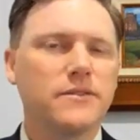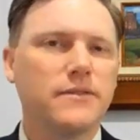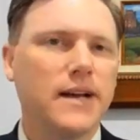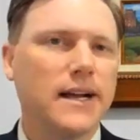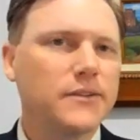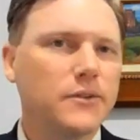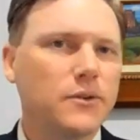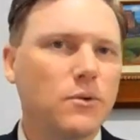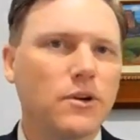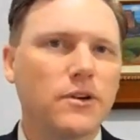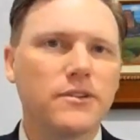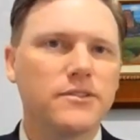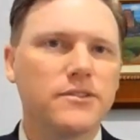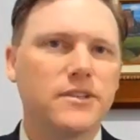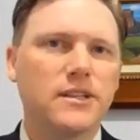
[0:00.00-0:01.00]
factory
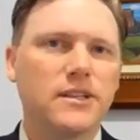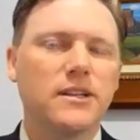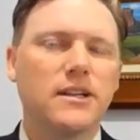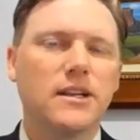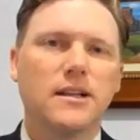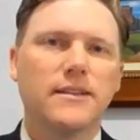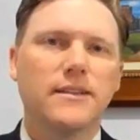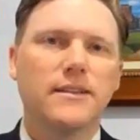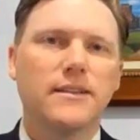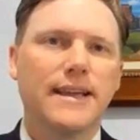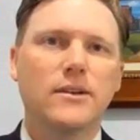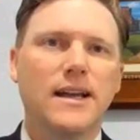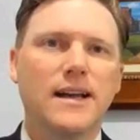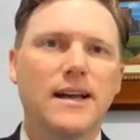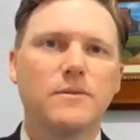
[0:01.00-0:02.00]
workers, and they
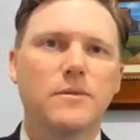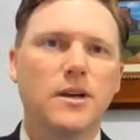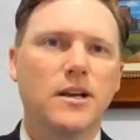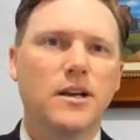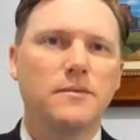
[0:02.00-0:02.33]
don't have